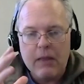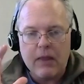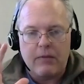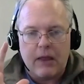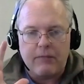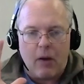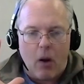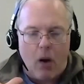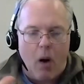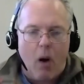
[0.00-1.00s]
They've
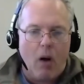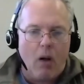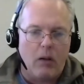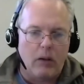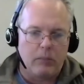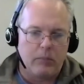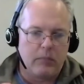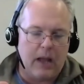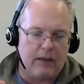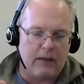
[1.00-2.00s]
all
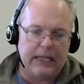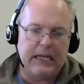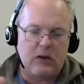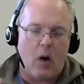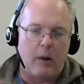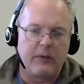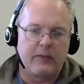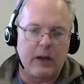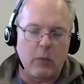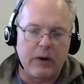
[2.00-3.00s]
kind of linked arms and
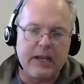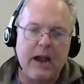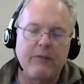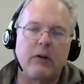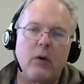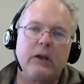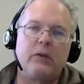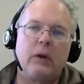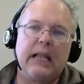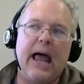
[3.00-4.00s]
said, we're never going
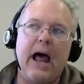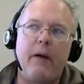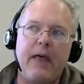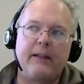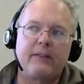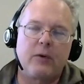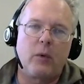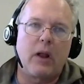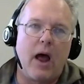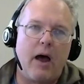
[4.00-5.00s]
to allow that
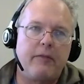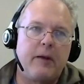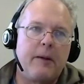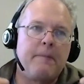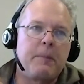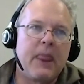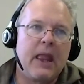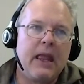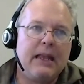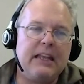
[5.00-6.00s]
sort of
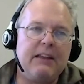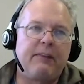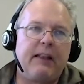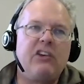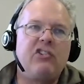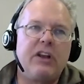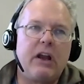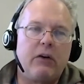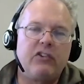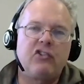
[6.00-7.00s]

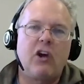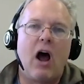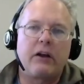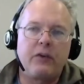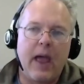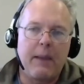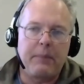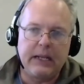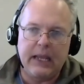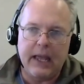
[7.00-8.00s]
deflationary shock to
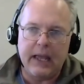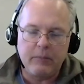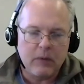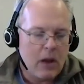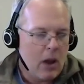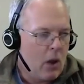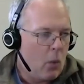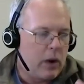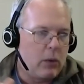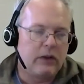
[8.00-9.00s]
happen again.
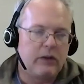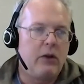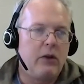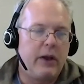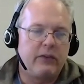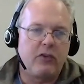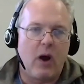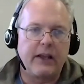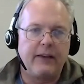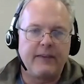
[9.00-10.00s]
We will do, as
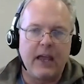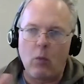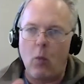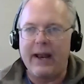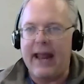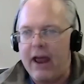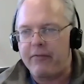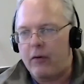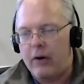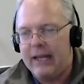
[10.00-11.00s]
Draghi said,
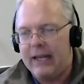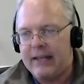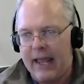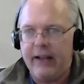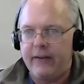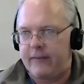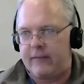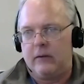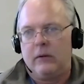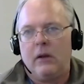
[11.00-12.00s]
whatever it
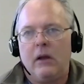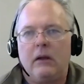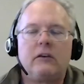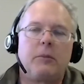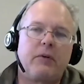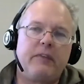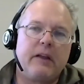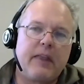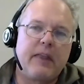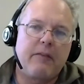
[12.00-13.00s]
takes to
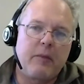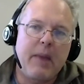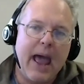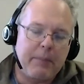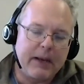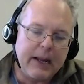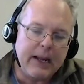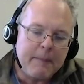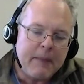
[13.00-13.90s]
prevent that from happening.